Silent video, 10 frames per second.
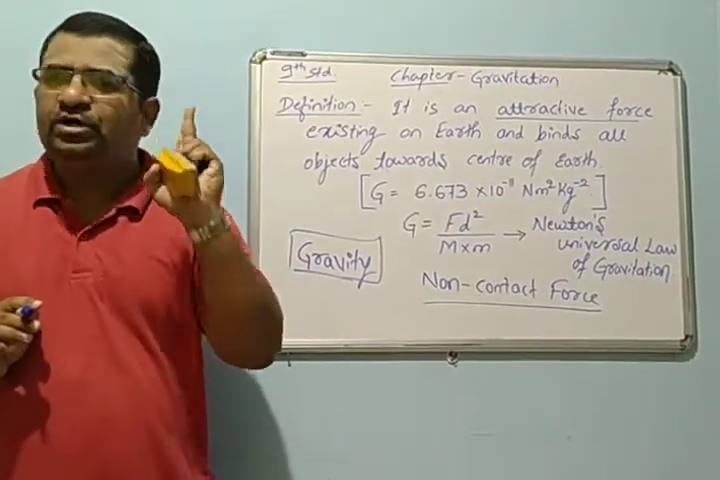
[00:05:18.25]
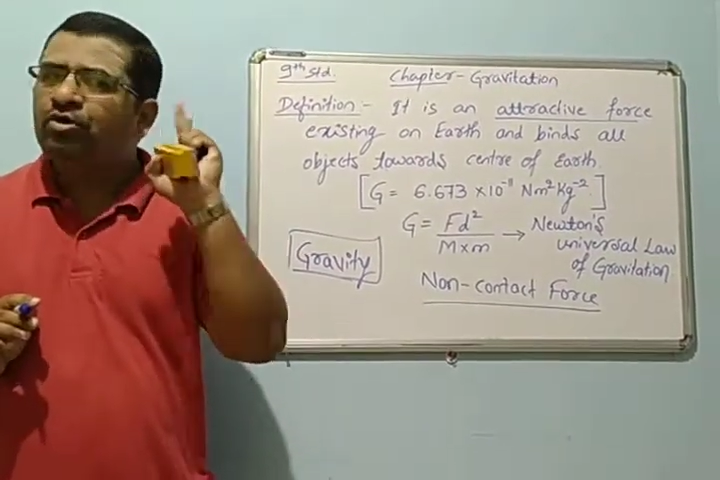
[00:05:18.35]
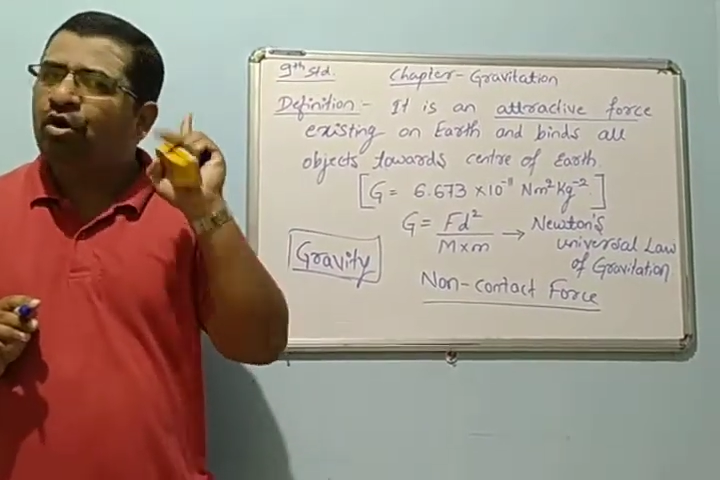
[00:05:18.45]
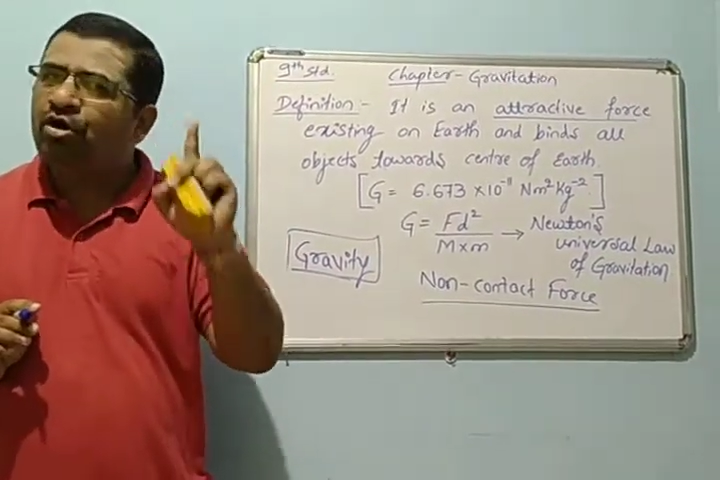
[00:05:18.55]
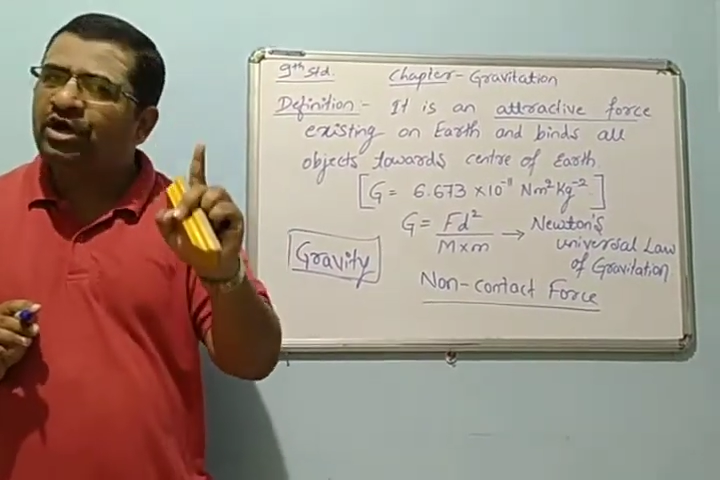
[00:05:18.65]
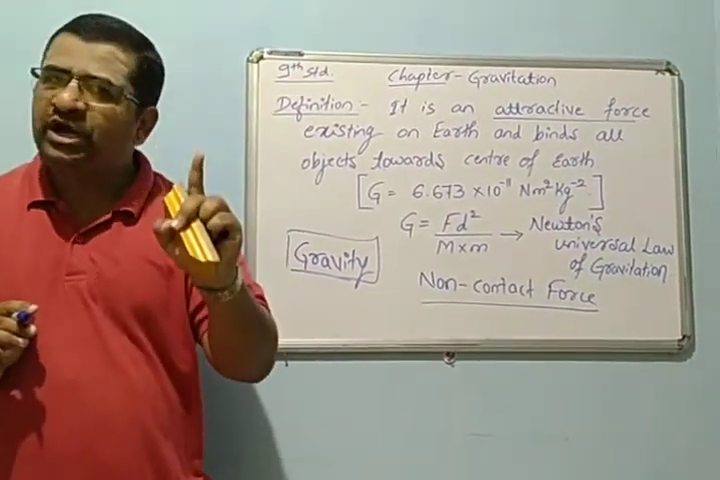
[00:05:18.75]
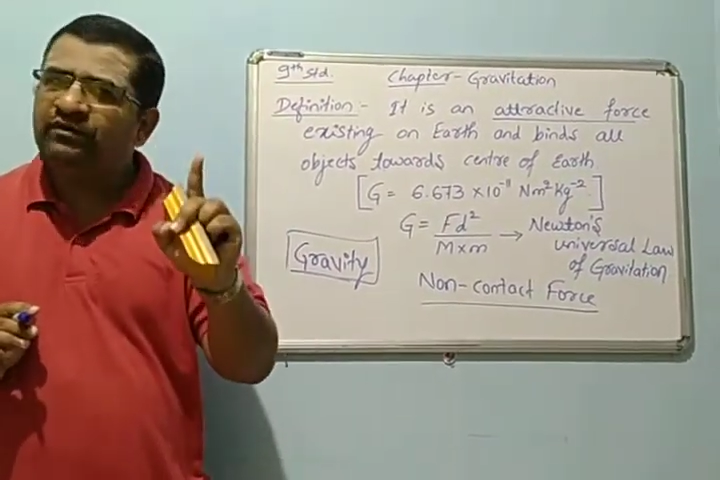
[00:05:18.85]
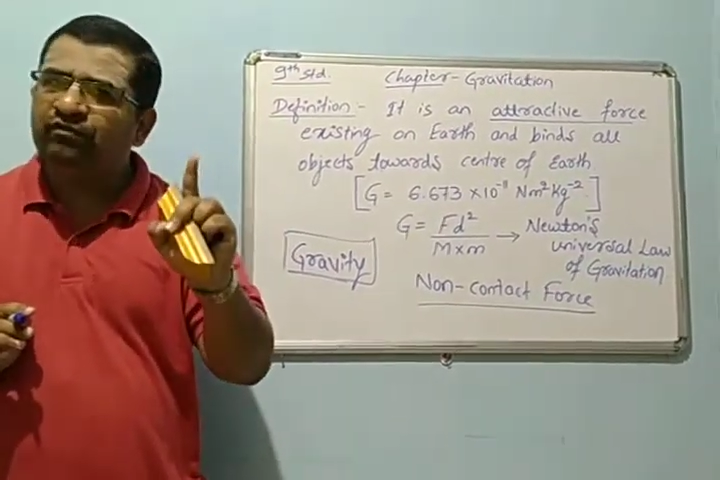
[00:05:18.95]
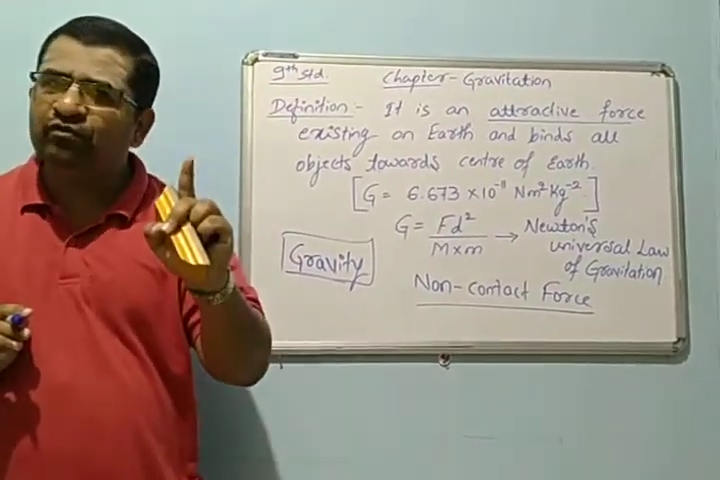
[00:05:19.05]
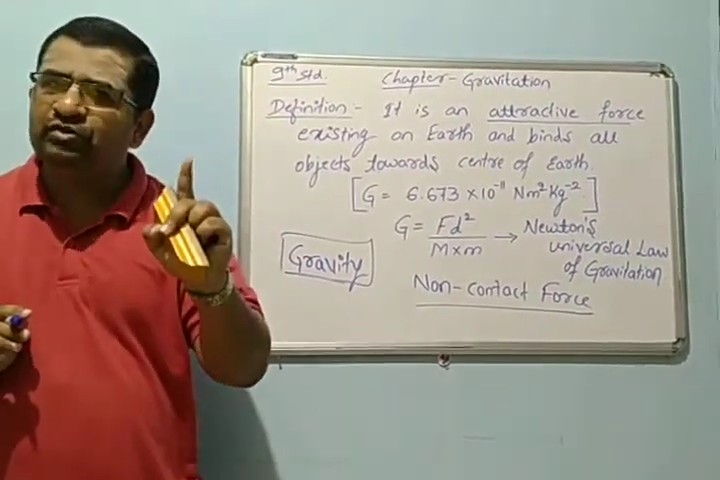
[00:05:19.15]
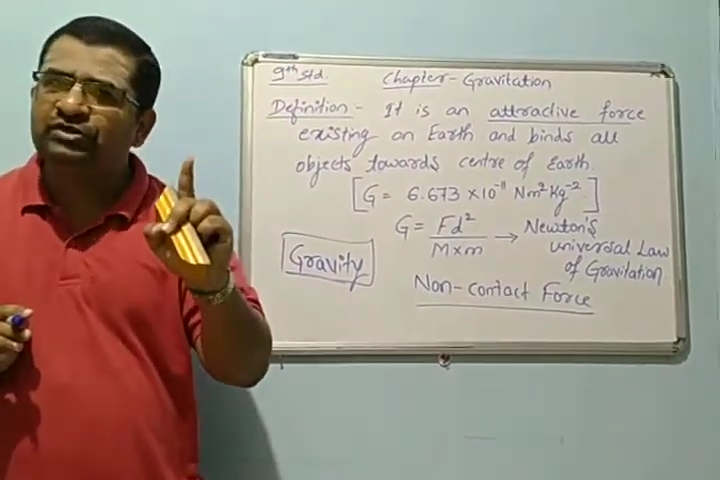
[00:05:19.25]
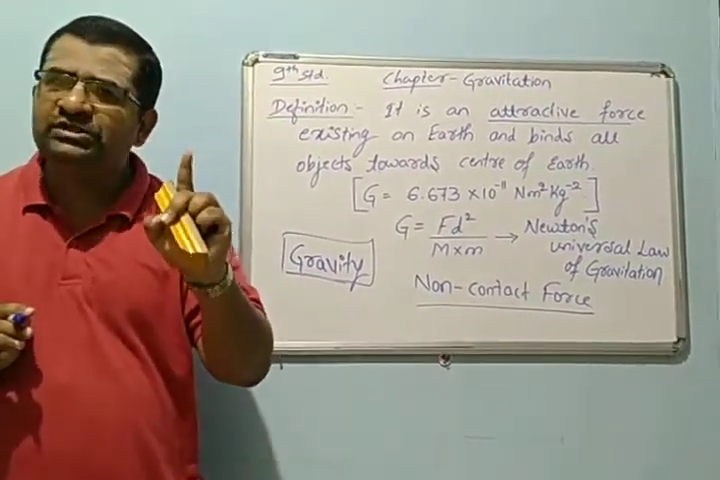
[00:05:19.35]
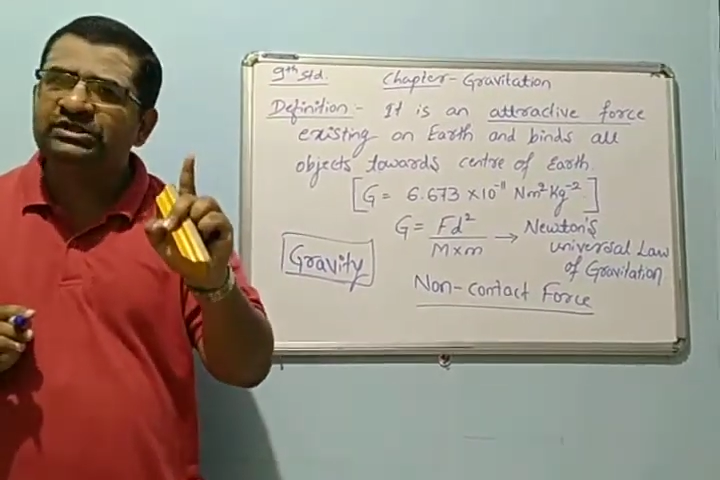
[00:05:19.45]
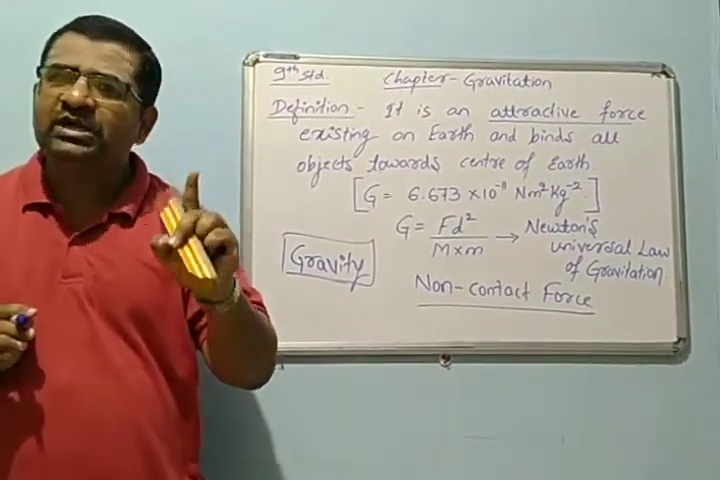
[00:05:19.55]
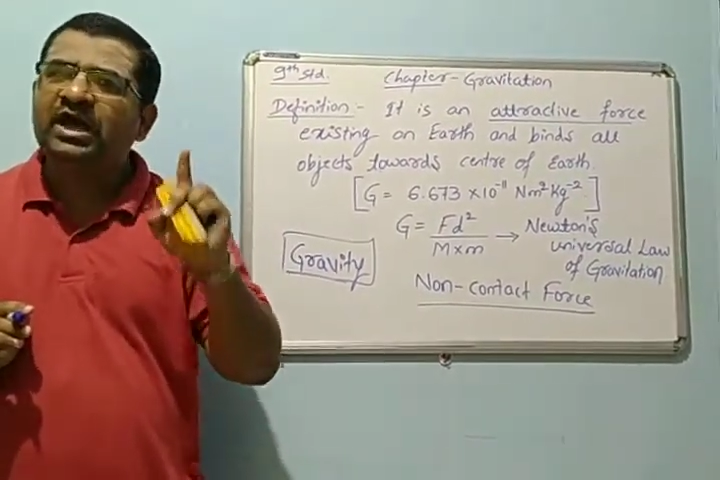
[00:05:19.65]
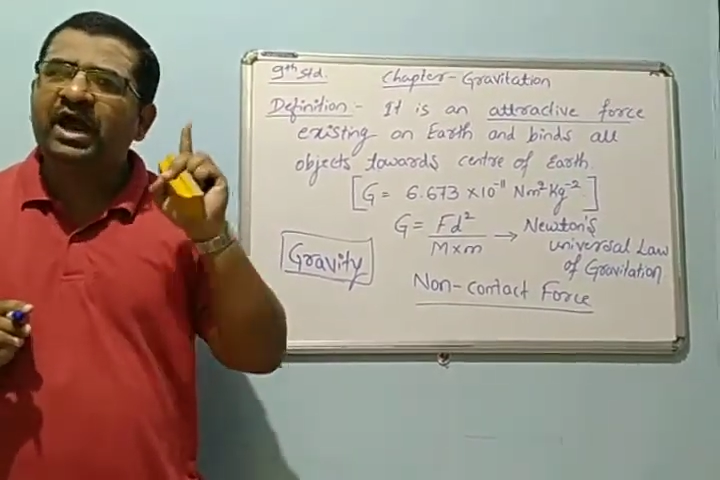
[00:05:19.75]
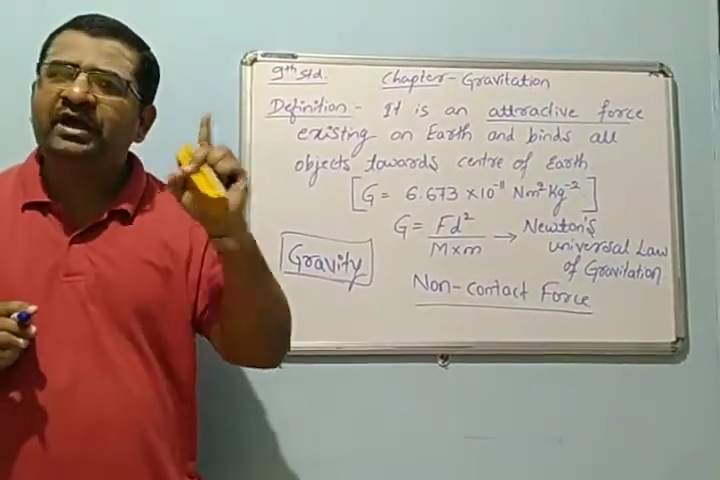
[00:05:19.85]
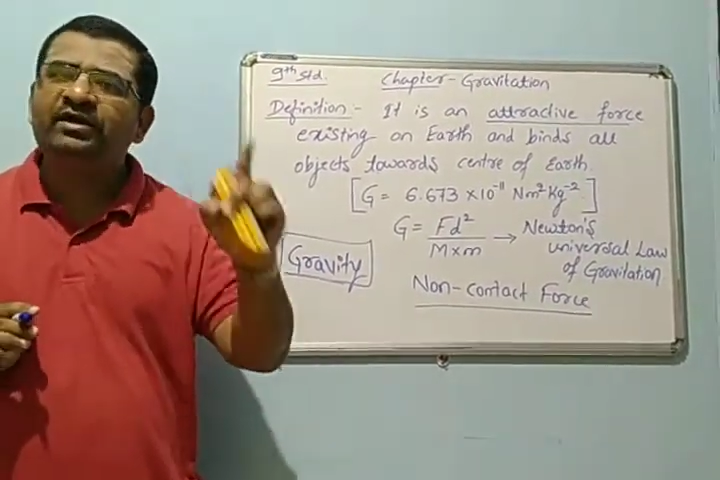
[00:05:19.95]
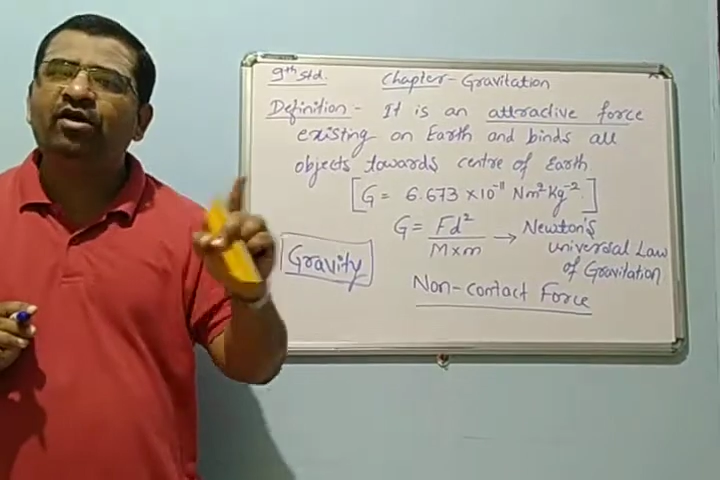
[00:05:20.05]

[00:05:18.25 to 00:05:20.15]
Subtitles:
contact forces and